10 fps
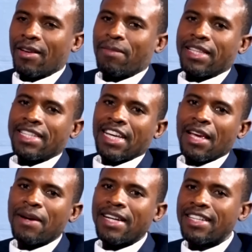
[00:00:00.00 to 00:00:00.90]
By the
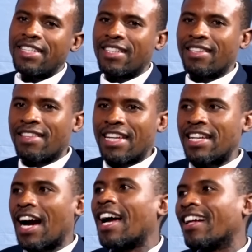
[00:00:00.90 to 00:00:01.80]
time I reach the
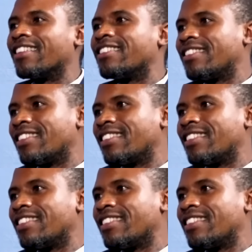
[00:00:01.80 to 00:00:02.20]
third aisle,